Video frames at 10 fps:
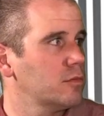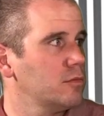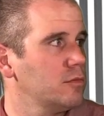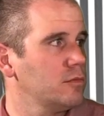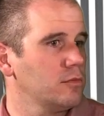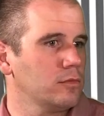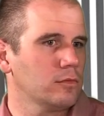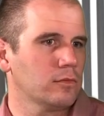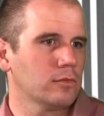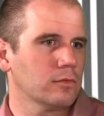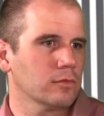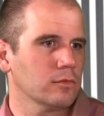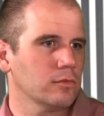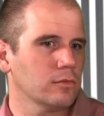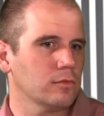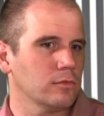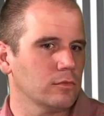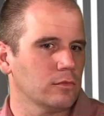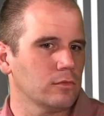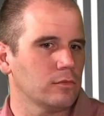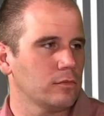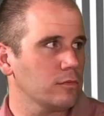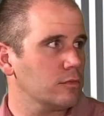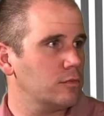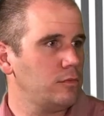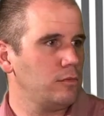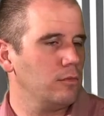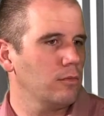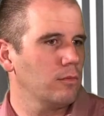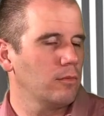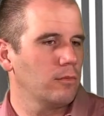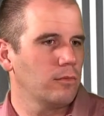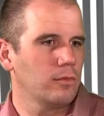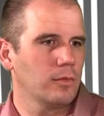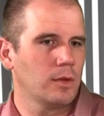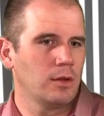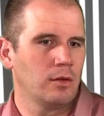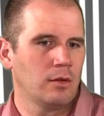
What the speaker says: [no speech]